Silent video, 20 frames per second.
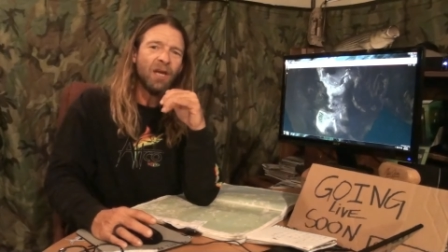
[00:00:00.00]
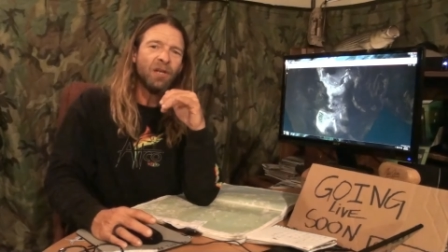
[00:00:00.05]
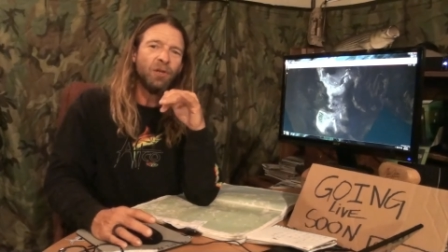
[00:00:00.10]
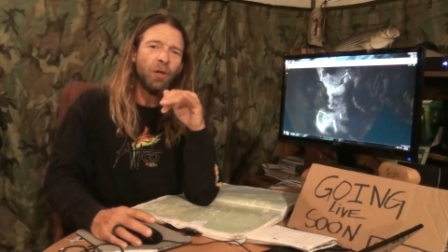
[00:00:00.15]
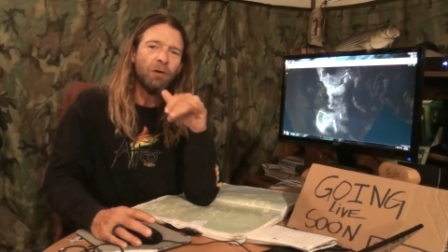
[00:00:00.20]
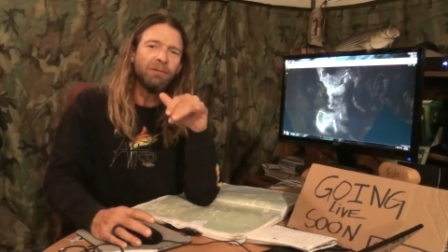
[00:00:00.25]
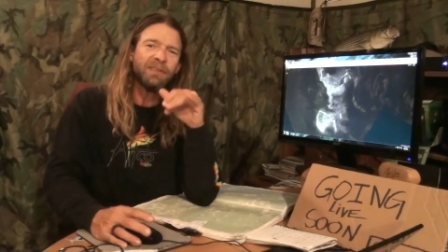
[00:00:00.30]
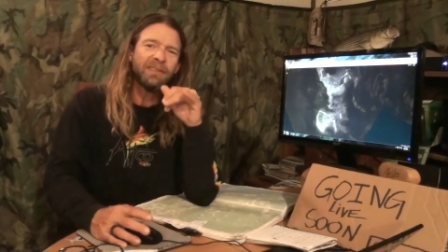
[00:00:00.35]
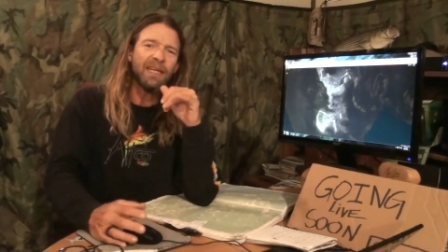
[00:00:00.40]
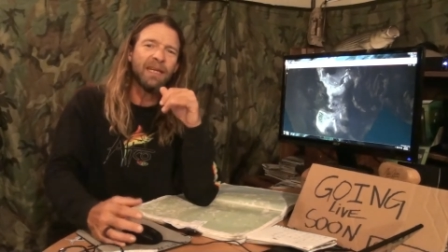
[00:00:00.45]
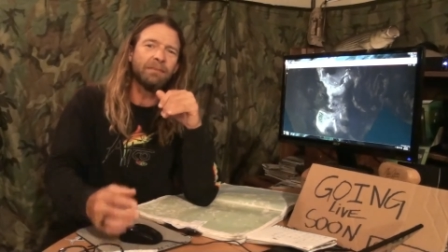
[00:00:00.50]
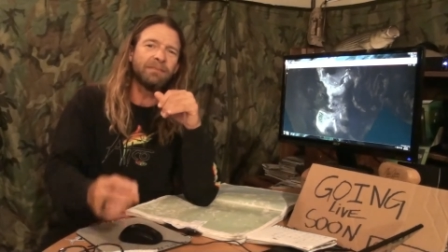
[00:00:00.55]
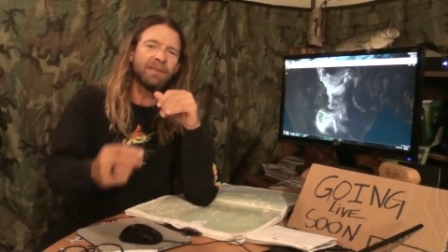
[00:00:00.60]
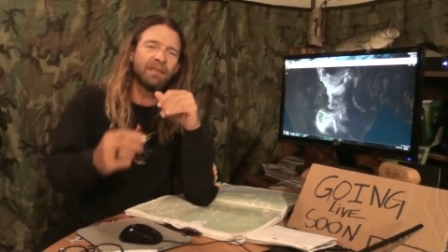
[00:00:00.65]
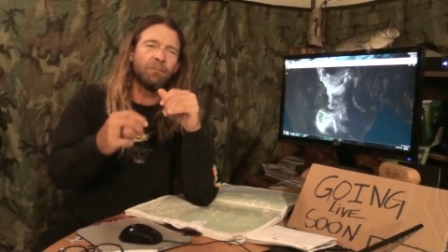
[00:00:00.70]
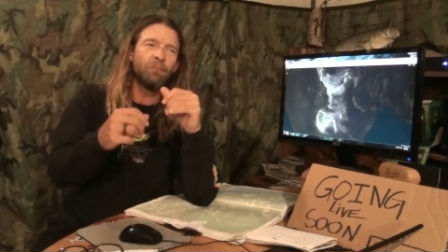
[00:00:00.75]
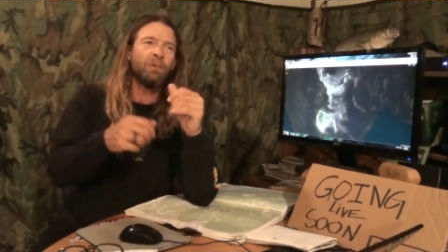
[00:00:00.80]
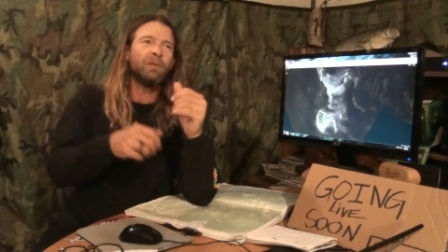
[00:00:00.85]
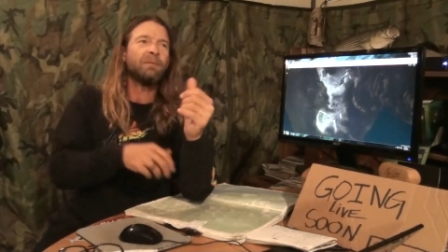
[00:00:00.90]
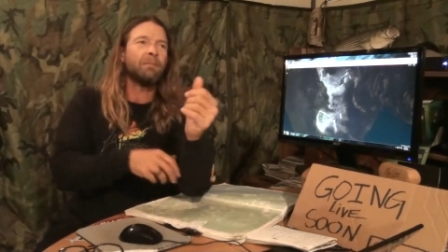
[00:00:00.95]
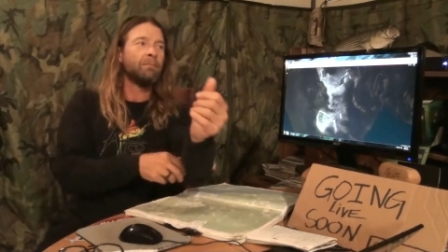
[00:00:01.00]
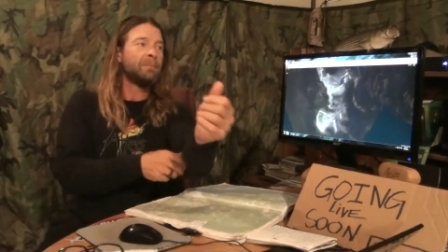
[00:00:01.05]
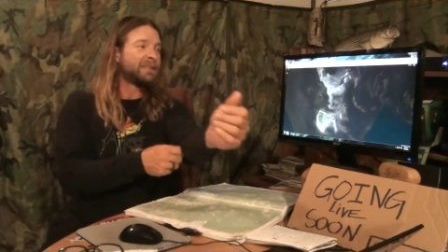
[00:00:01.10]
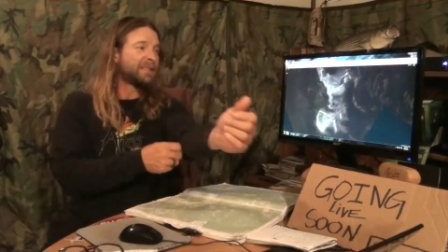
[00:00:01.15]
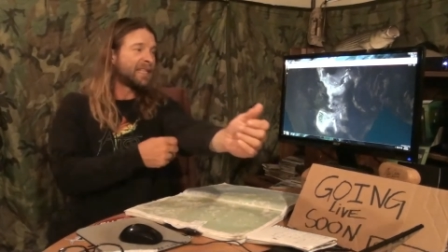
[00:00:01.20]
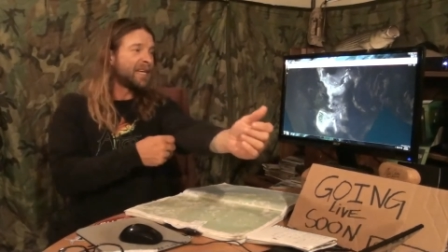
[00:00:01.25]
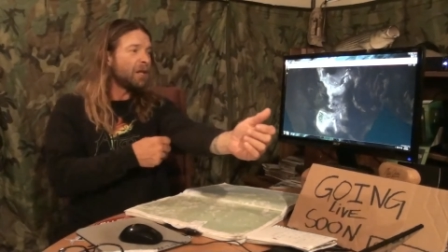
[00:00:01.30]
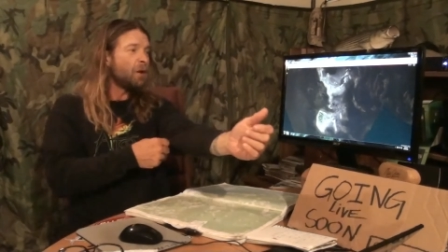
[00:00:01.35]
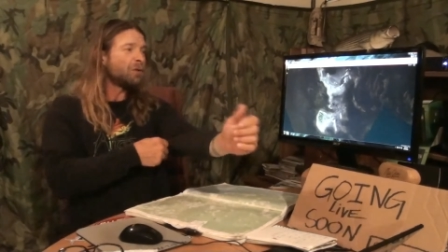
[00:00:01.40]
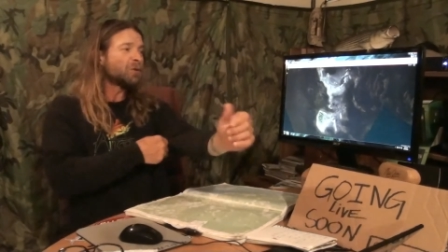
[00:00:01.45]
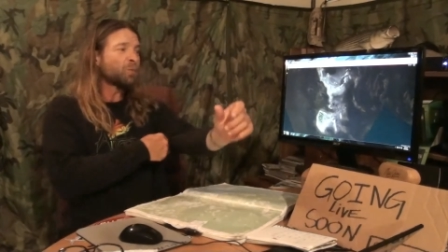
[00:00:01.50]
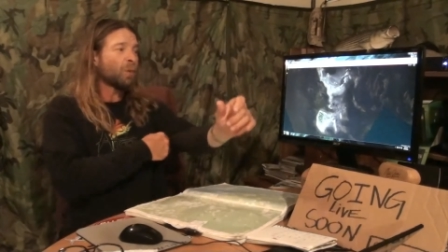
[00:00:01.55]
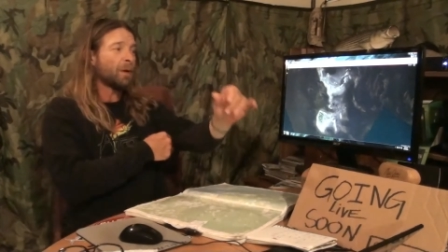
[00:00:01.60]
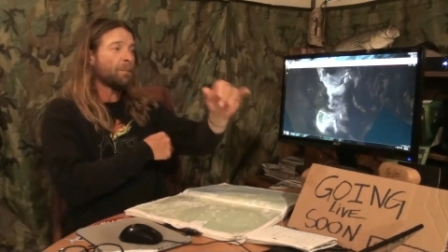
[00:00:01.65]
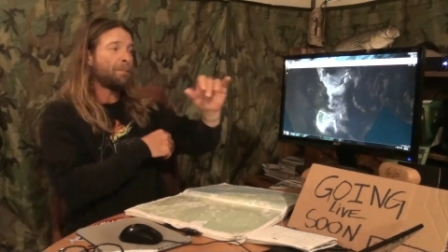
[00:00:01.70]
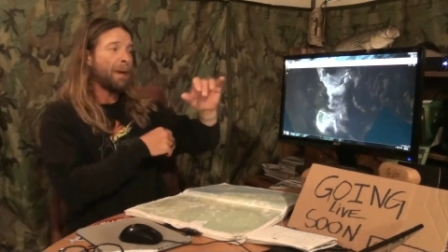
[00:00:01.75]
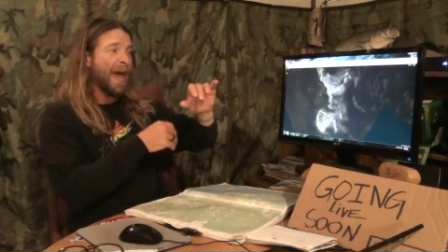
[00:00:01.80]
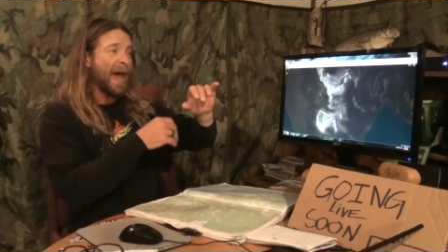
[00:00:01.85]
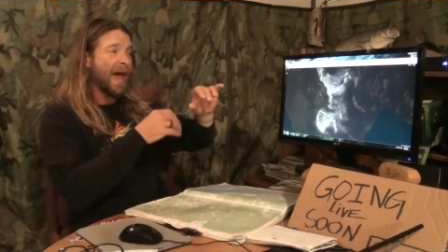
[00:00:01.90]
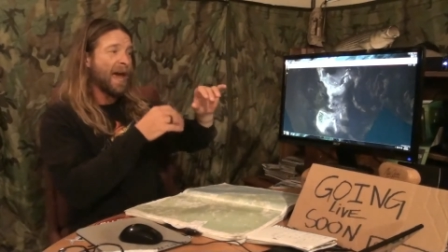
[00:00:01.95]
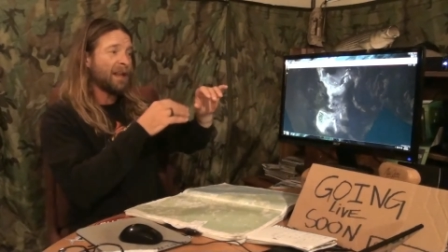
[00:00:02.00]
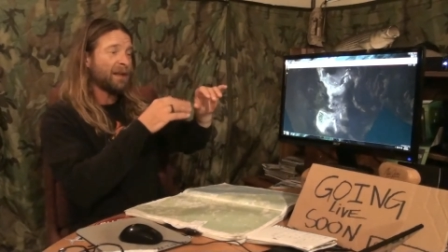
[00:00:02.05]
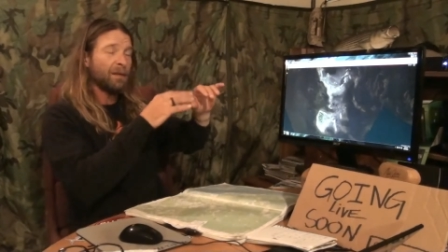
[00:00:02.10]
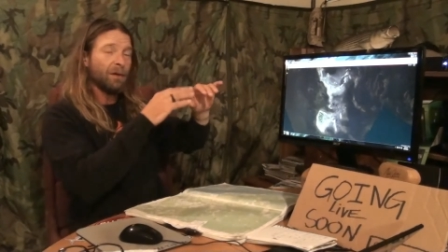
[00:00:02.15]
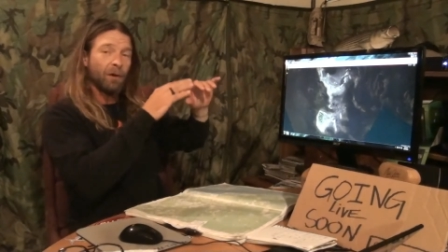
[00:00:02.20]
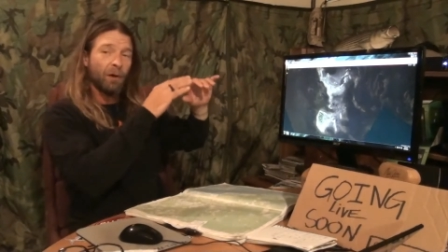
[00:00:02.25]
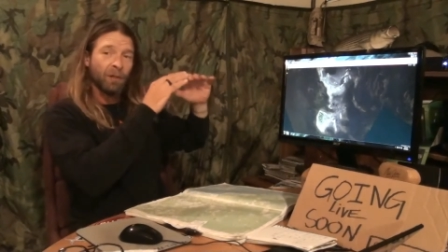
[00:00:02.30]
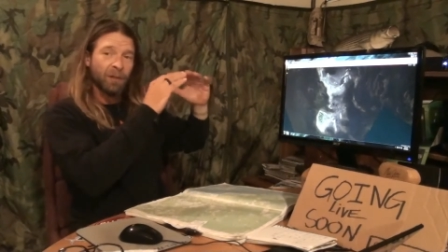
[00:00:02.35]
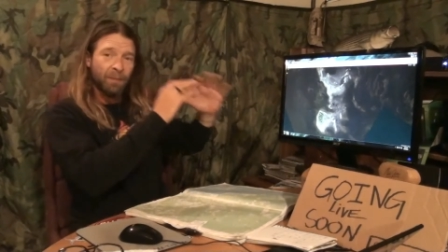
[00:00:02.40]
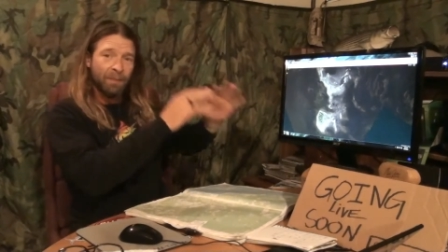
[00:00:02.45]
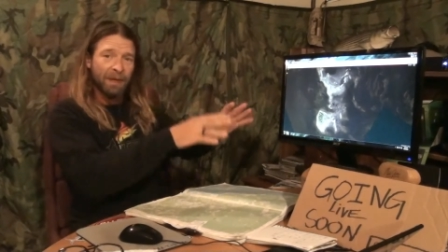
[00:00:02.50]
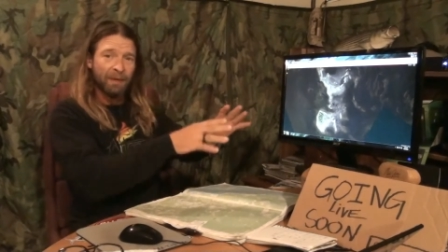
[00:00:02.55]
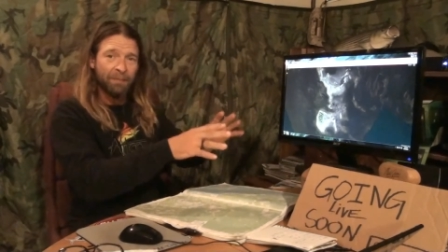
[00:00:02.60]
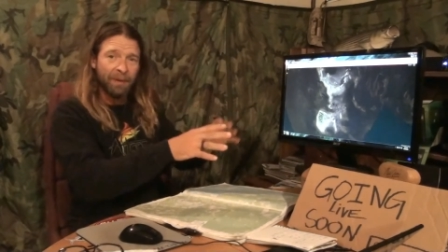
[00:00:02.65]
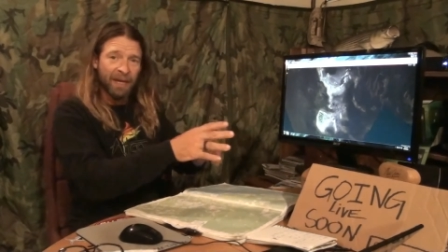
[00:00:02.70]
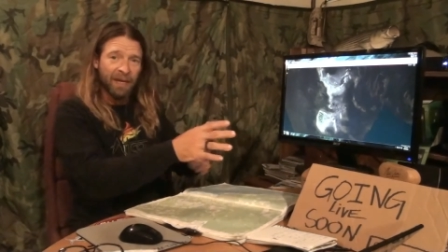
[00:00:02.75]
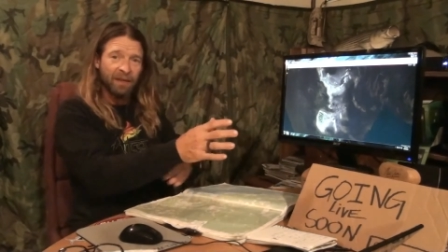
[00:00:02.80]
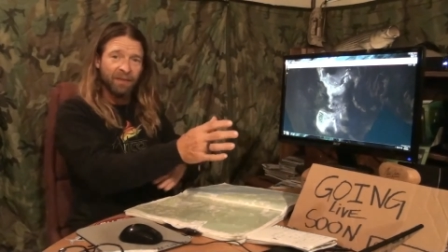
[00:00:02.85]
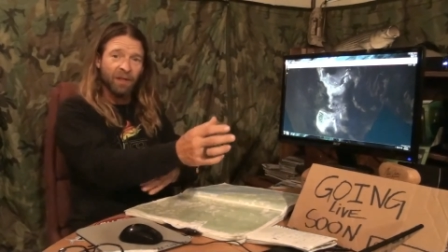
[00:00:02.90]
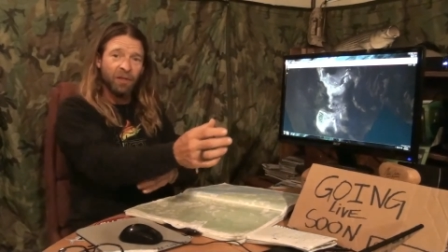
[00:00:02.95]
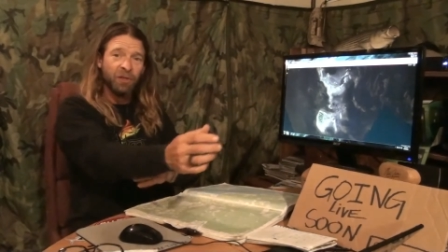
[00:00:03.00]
No-seams, mosquitoes weren't bad on the Big Bend.